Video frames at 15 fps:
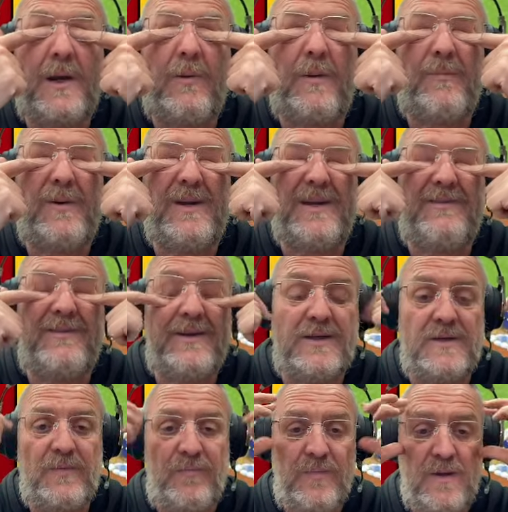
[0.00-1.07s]
I believe it
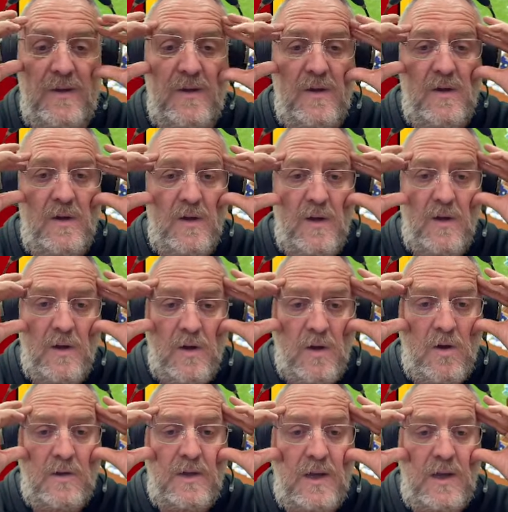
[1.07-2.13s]
is.
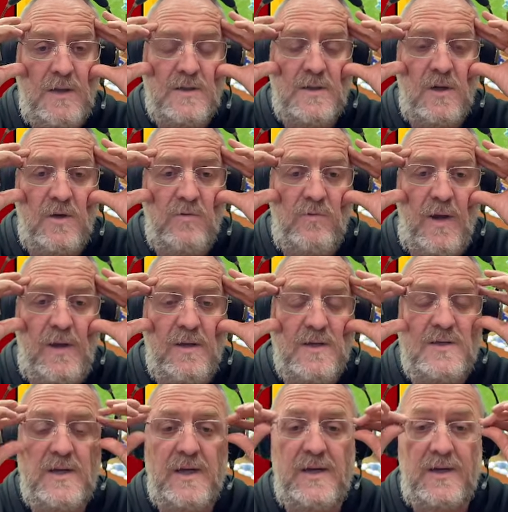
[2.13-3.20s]
Okay, so Rena
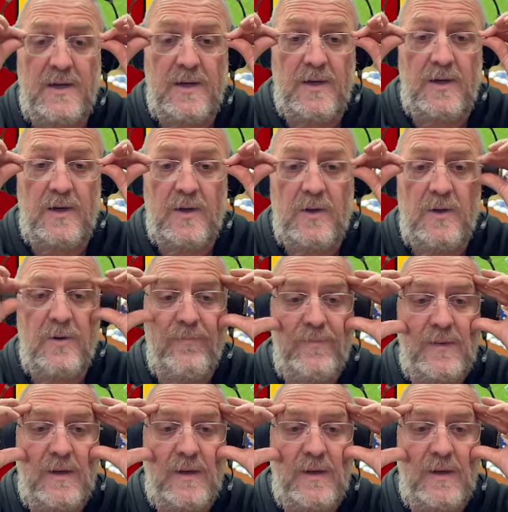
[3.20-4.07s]
said no.